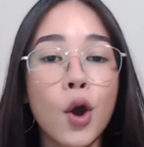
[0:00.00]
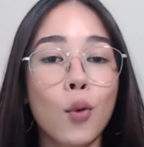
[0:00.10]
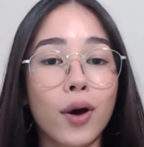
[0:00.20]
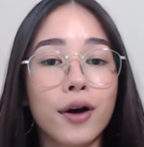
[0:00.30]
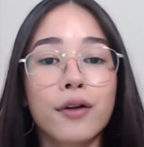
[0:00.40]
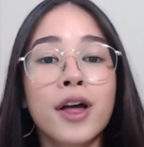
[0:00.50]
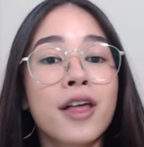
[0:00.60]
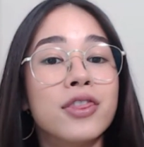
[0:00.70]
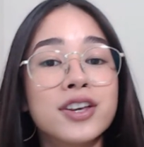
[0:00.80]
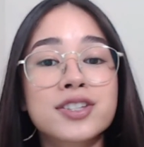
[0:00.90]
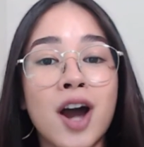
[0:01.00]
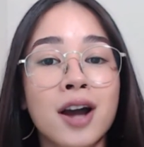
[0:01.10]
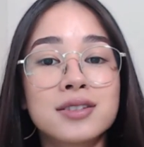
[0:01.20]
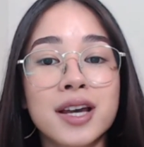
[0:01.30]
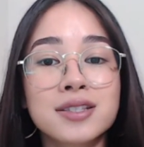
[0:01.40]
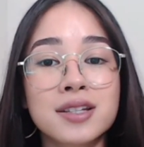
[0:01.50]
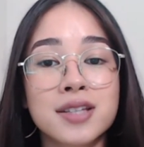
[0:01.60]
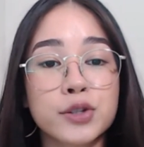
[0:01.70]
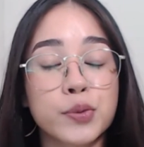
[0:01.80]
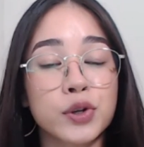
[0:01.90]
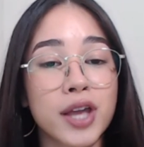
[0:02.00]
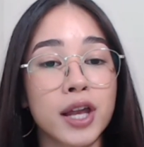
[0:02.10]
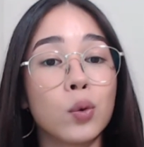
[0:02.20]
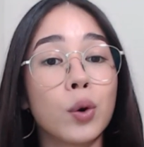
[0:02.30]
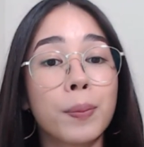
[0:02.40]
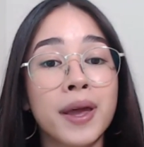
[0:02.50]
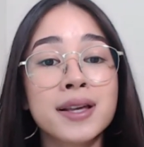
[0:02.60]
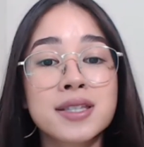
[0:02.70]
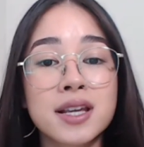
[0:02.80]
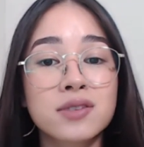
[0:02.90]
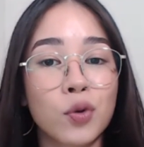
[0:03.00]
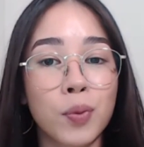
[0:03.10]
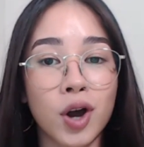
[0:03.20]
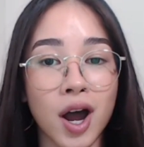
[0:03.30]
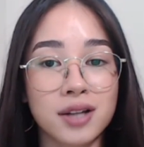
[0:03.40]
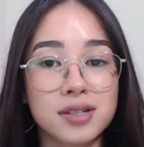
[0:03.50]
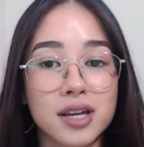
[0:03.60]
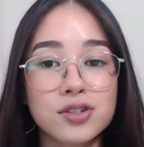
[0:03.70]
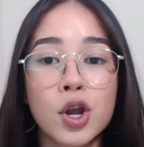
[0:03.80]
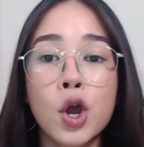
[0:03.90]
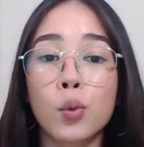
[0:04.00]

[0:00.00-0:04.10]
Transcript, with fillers: well, this contest is SBR's annual Pick Six football contest,